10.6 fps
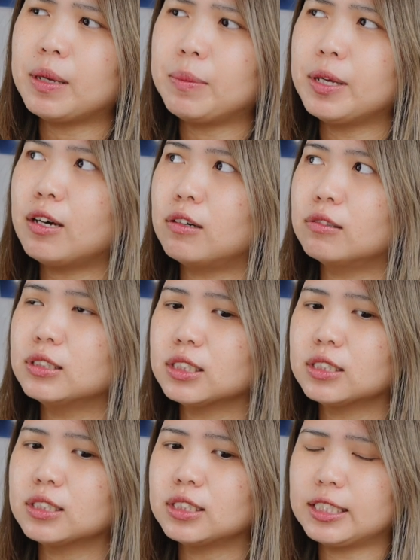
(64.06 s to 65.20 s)
maybe I'll
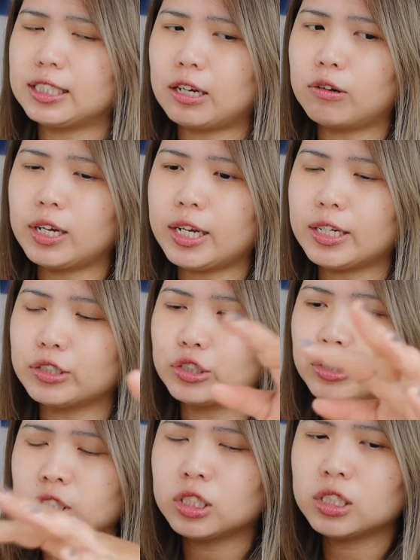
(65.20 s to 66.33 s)
just sit down and
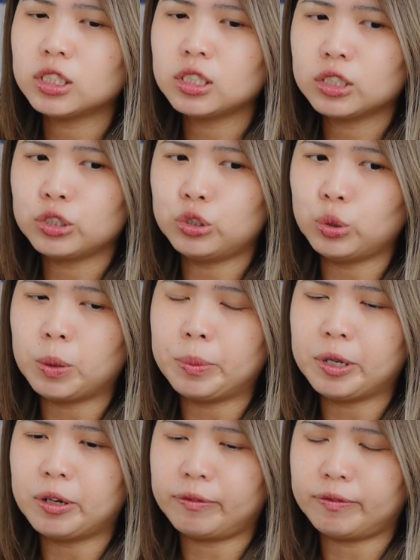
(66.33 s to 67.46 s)
do a
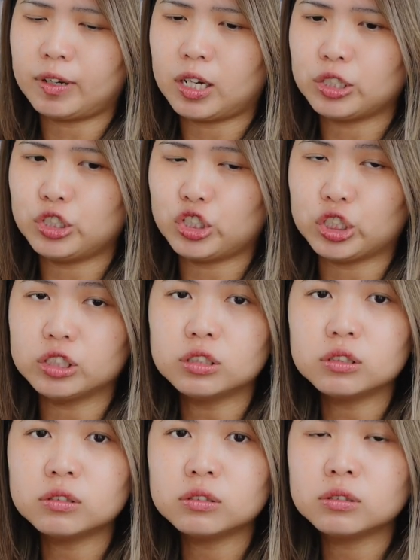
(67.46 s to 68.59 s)
bit of uh,
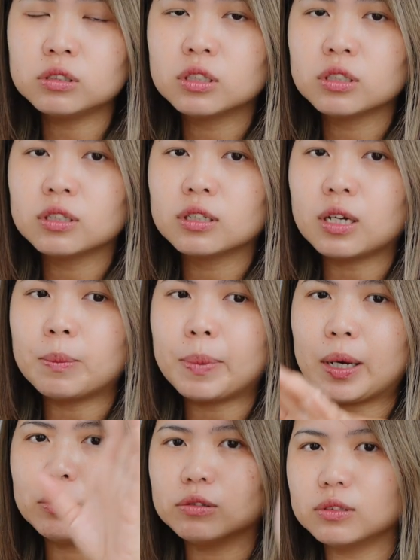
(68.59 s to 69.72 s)
journal
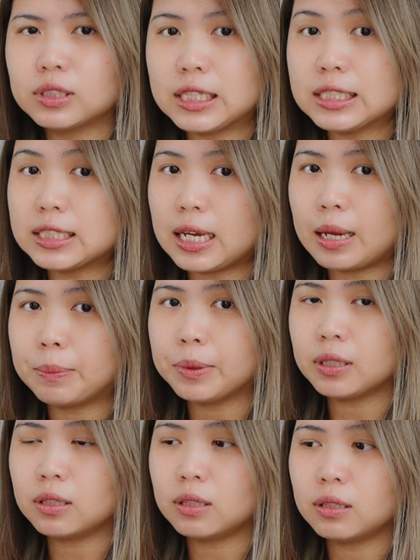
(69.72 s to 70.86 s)
about things that
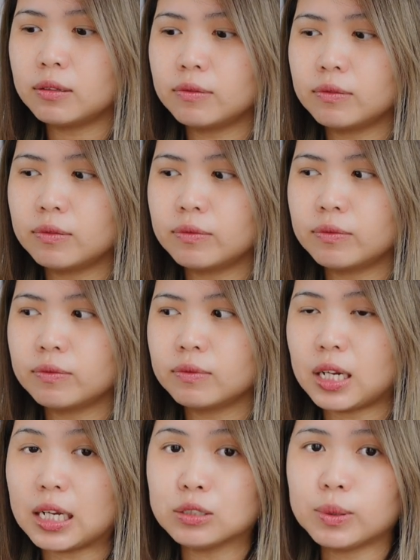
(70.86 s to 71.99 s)
happened
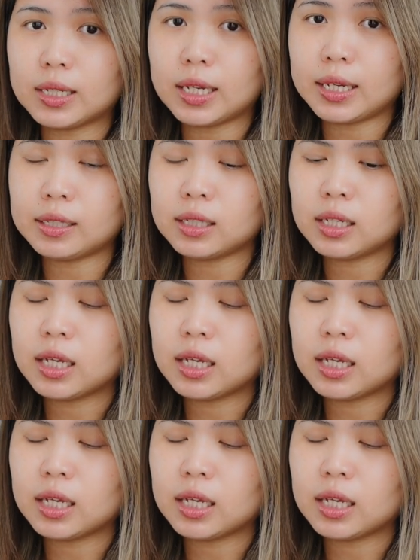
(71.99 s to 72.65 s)
last weekend.